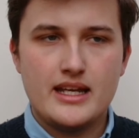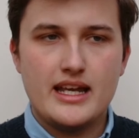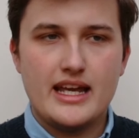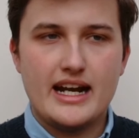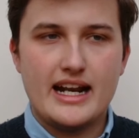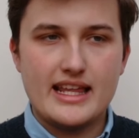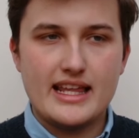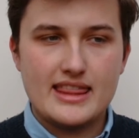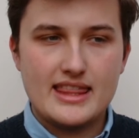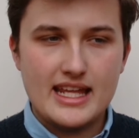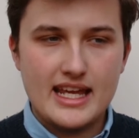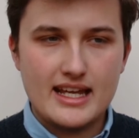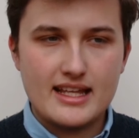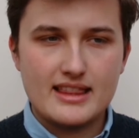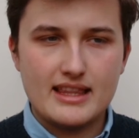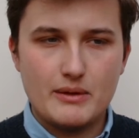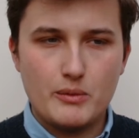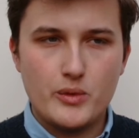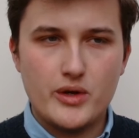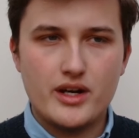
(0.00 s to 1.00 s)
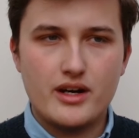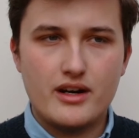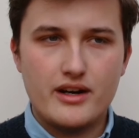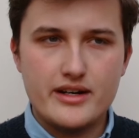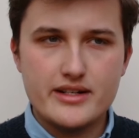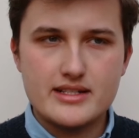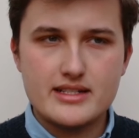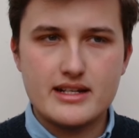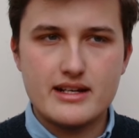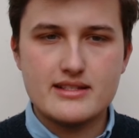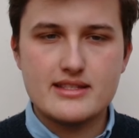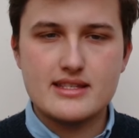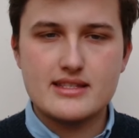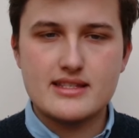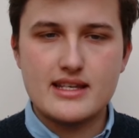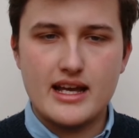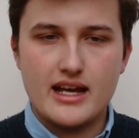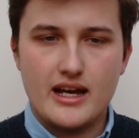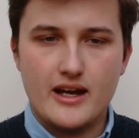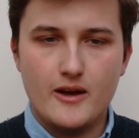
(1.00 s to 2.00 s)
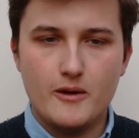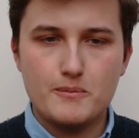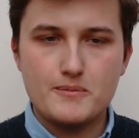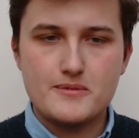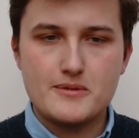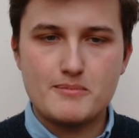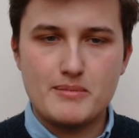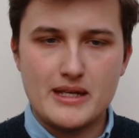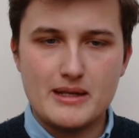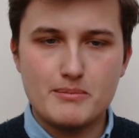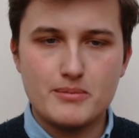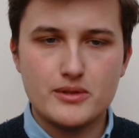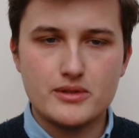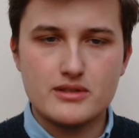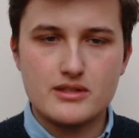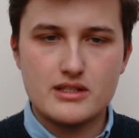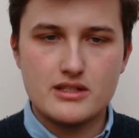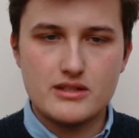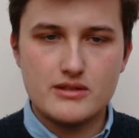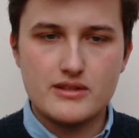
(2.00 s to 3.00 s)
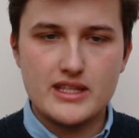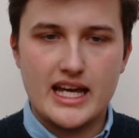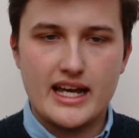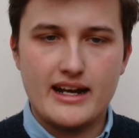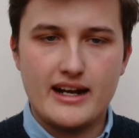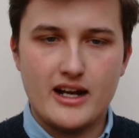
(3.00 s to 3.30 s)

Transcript: And I think that what art does is it helps people to do that.